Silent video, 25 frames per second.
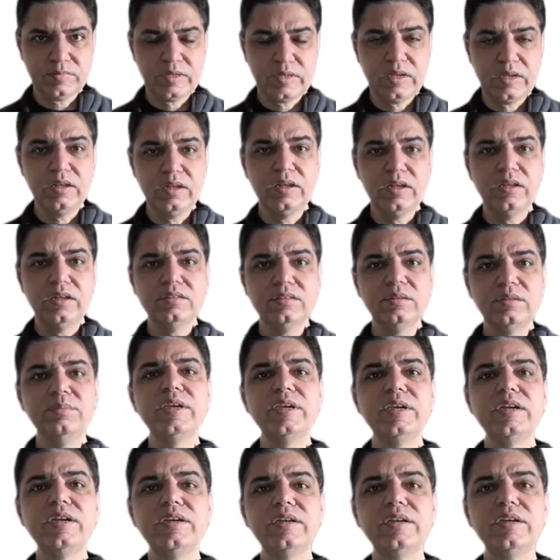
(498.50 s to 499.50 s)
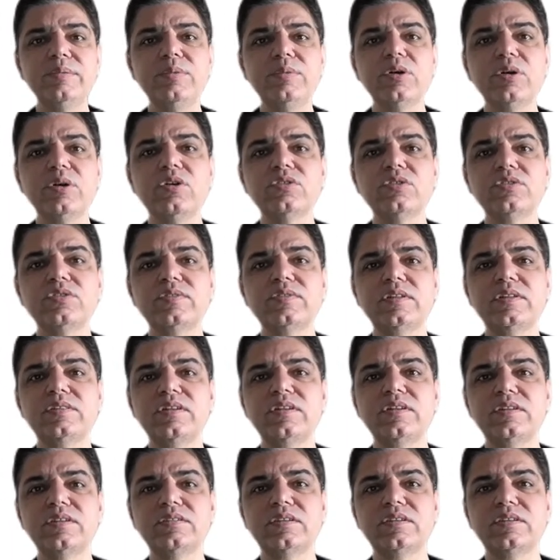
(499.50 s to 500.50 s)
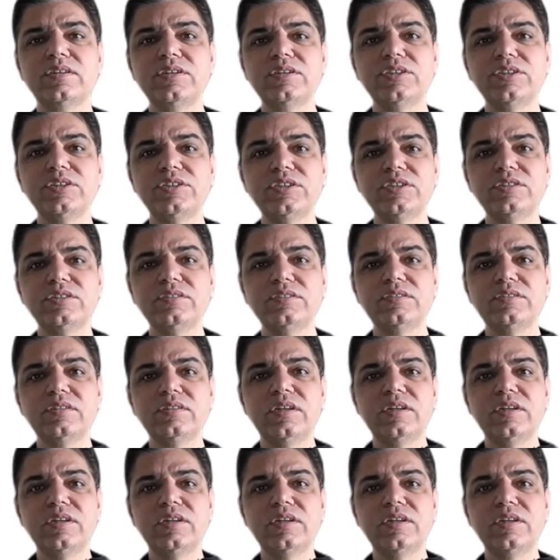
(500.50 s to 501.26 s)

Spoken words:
Similarly, because of the thick secretions